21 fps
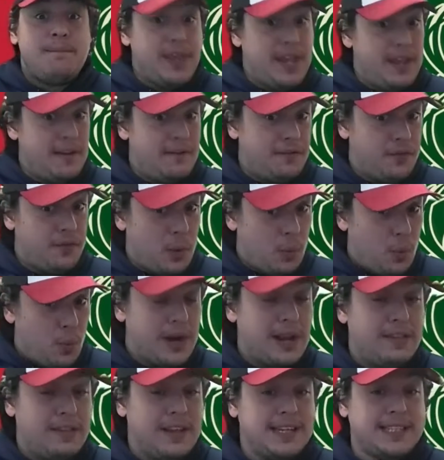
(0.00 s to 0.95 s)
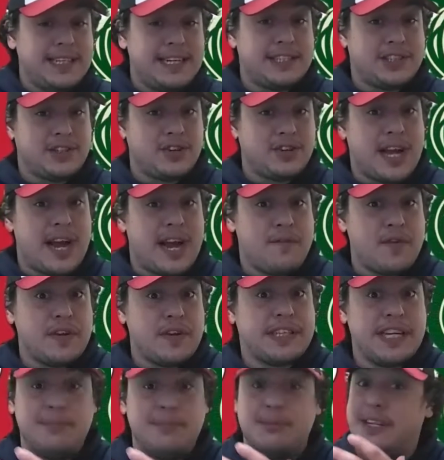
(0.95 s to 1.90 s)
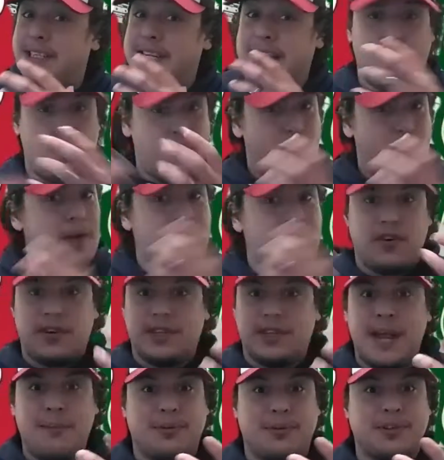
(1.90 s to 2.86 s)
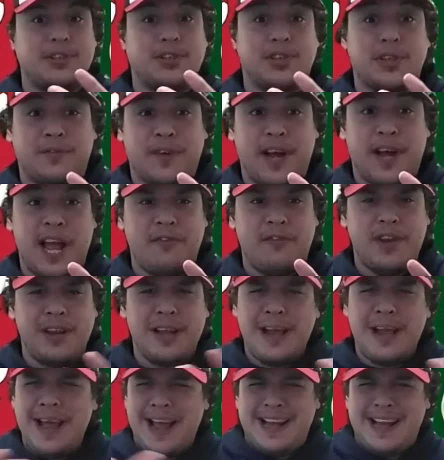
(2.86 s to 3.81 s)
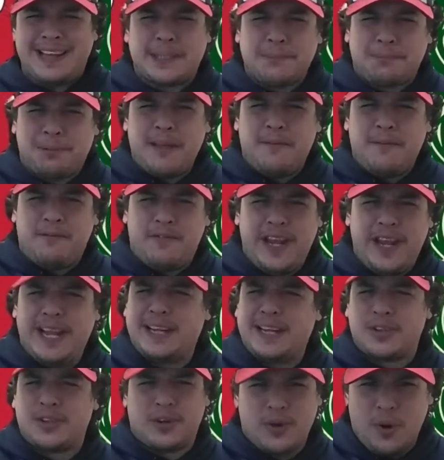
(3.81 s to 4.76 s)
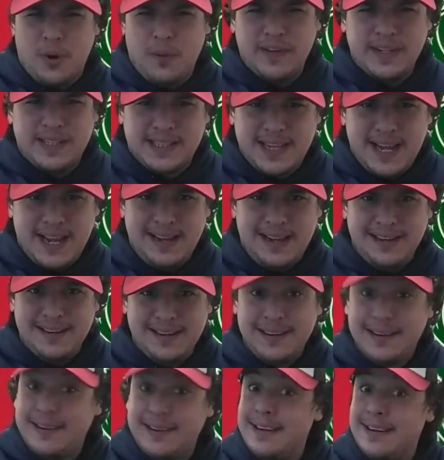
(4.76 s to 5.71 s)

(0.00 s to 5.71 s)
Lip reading: if one of these Eastern Conference teams is whoever is able to survive it has to play Phoenix or Golden State.